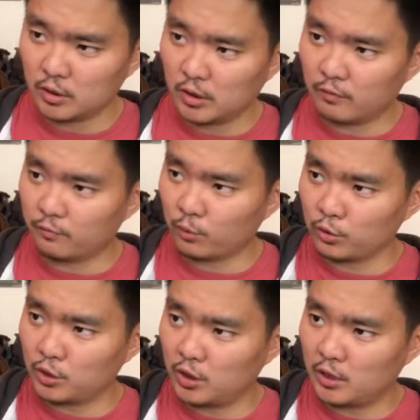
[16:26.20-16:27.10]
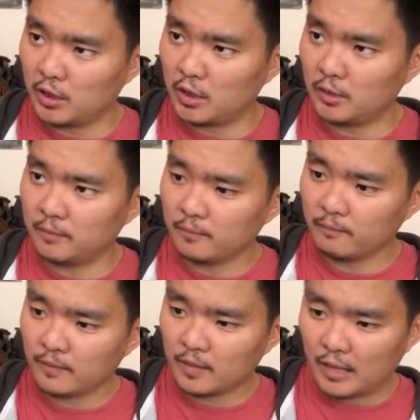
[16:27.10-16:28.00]
unfortunately,
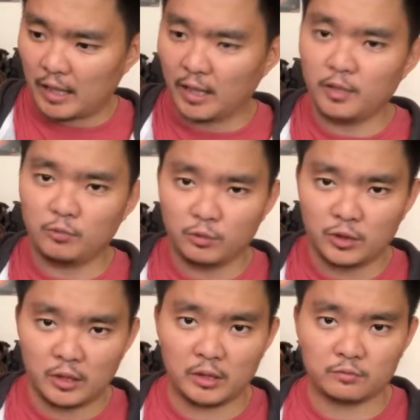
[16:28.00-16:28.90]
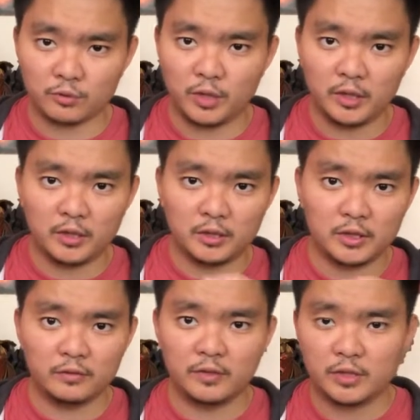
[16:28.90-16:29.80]
I would have really
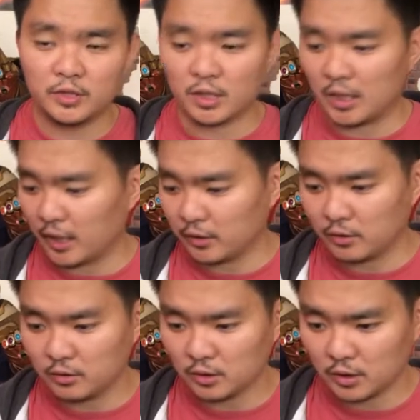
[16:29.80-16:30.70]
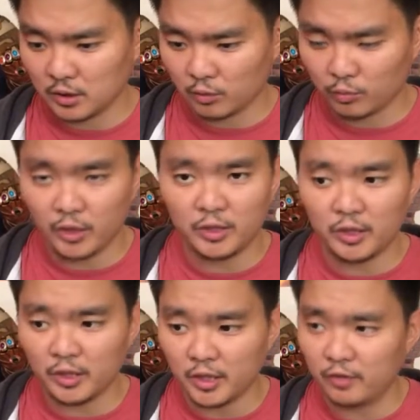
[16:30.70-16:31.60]
given this a higher
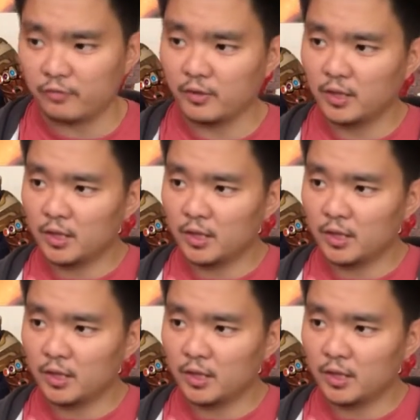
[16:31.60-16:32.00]
rating if